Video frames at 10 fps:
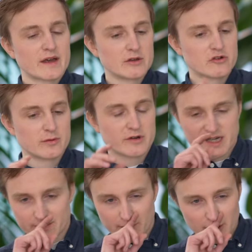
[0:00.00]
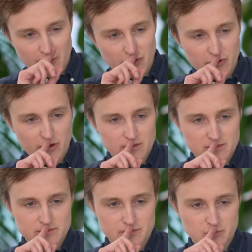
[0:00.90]
YouTuber Academy moment
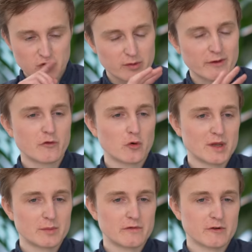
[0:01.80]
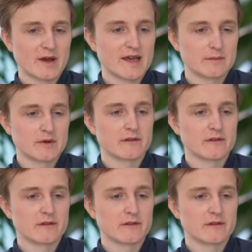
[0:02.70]
that, because we were four people for about 8